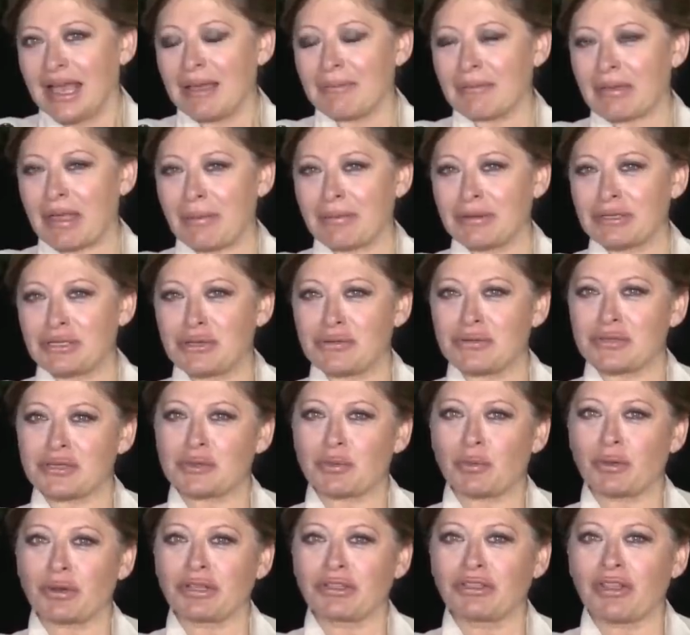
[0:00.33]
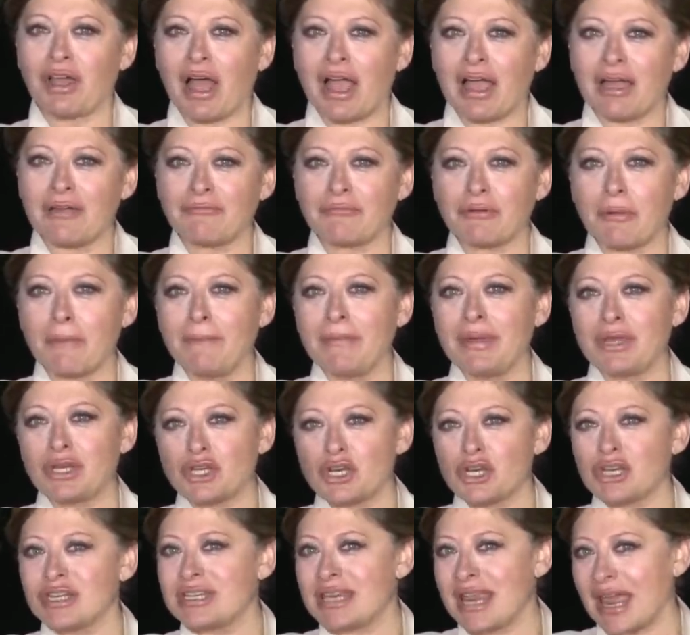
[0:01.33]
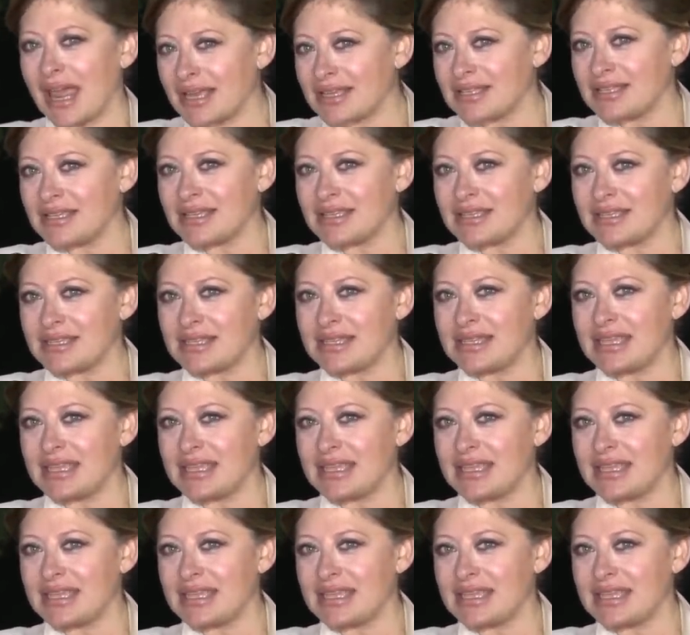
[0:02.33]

I'm coming to you this morning live from Mission, Texas,